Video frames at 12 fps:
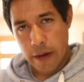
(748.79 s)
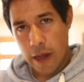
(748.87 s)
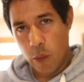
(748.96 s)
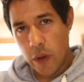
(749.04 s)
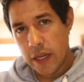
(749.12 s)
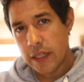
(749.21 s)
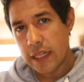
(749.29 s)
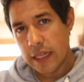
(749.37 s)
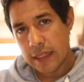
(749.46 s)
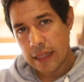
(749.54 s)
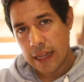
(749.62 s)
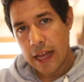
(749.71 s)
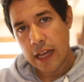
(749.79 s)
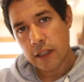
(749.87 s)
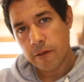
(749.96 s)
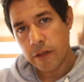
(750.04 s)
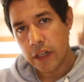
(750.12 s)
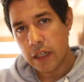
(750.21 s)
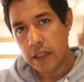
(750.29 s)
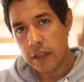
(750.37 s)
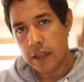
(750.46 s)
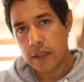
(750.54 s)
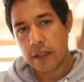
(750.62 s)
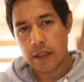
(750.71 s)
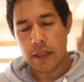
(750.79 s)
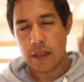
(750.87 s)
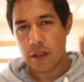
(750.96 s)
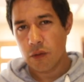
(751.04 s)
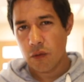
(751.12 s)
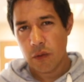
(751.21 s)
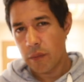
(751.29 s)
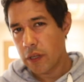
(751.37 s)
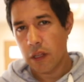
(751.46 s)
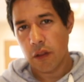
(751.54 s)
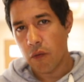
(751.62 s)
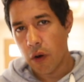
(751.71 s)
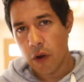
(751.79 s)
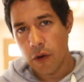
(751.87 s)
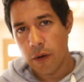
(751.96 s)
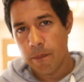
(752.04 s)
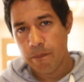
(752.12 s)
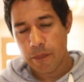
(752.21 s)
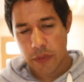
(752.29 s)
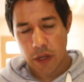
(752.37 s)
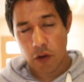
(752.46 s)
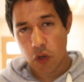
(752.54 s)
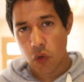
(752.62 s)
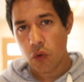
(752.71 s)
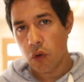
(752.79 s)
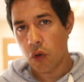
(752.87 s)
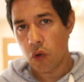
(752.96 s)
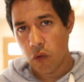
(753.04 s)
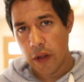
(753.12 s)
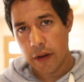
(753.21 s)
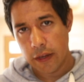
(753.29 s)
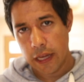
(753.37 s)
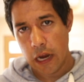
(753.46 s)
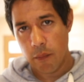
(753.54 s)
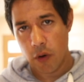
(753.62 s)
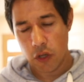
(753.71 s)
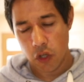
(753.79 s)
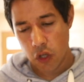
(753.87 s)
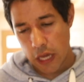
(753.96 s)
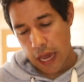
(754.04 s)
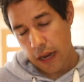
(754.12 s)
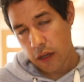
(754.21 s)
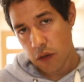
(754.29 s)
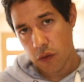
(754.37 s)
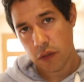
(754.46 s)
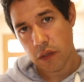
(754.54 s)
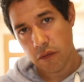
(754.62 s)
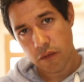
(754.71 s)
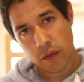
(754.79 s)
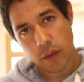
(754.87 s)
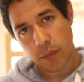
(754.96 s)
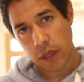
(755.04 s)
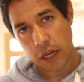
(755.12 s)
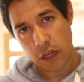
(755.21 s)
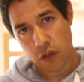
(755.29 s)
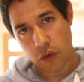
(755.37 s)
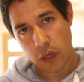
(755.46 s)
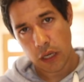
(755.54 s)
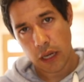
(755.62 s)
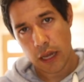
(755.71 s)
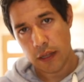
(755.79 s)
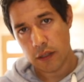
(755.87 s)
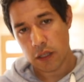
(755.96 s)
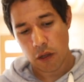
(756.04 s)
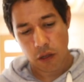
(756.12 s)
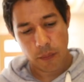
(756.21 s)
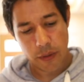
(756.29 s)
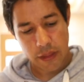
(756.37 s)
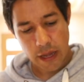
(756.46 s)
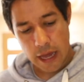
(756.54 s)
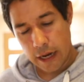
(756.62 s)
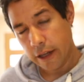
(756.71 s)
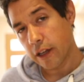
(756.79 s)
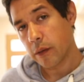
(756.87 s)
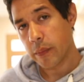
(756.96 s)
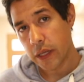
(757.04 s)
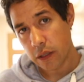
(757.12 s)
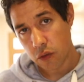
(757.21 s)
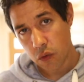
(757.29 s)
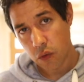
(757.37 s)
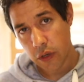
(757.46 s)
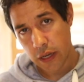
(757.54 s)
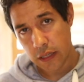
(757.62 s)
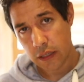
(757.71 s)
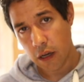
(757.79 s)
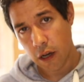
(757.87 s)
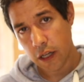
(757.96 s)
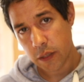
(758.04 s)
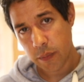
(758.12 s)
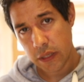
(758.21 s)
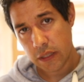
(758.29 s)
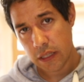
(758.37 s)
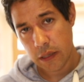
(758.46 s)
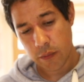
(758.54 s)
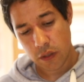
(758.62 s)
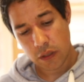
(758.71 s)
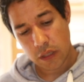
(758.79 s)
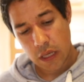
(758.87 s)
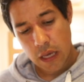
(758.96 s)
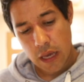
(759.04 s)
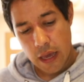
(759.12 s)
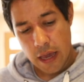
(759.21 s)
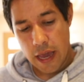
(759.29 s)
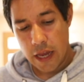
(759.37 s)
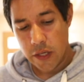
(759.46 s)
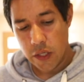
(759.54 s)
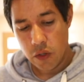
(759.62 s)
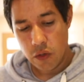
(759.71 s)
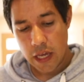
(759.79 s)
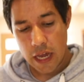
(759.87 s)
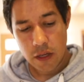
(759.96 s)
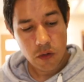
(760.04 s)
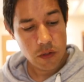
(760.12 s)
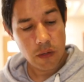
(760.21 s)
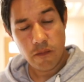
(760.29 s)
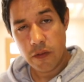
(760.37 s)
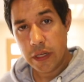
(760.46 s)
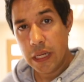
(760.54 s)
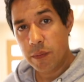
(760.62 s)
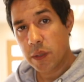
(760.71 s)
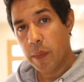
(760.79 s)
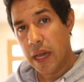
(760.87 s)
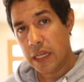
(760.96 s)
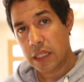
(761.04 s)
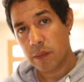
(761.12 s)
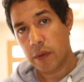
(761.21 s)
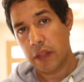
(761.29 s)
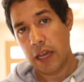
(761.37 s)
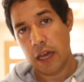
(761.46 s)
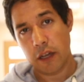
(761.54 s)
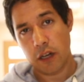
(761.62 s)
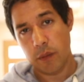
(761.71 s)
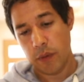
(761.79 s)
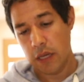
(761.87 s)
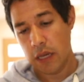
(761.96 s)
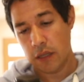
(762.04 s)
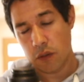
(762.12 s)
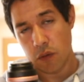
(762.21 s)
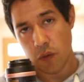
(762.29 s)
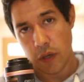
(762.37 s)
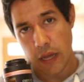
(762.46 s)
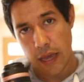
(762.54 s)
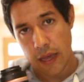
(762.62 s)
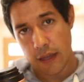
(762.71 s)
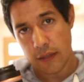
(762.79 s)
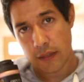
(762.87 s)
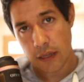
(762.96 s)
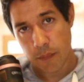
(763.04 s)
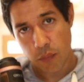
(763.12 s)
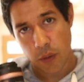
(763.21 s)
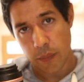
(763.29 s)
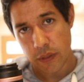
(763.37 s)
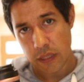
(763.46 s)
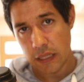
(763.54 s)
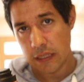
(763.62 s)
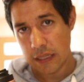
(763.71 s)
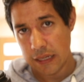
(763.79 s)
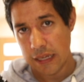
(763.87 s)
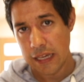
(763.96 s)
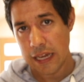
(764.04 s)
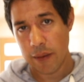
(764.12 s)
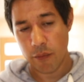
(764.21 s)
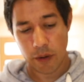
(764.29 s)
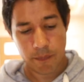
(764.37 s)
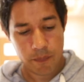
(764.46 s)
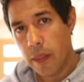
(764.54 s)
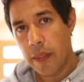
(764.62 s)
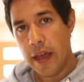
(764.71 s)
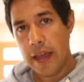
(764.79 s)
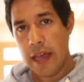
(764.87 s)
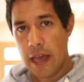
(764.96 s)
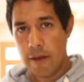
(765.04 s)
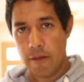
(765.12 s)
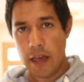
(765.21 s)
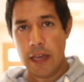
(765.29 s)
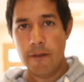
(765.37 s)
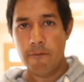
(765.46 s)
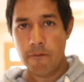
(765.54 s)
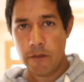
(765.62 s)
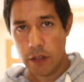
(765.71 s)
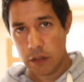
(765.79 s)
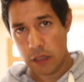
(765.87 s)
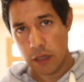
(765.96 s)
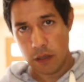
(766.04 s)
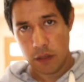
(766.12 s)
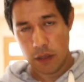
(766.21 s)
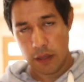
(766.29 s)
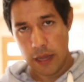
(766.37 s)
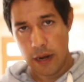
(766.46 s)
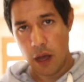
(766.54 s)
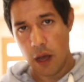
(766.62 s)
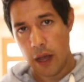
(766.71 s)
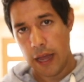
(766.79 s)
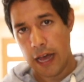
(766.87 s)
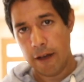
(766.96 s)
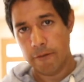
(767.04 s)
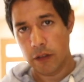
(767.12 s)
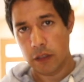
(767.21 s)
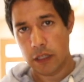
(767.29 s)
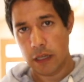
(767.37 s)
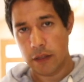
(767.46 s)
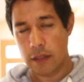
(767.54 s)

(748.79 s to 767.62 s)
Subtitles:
Now, where DSLRs fit into this is sort of middle of the road. They're a good all-rounder camera. You can use them for planetary and solar, but they aren't going to be as good as a high-speed CMOS. And you can use them for deep space, but they aren't going to be as good as a proper CCD camera. They have a filter, an IR filter.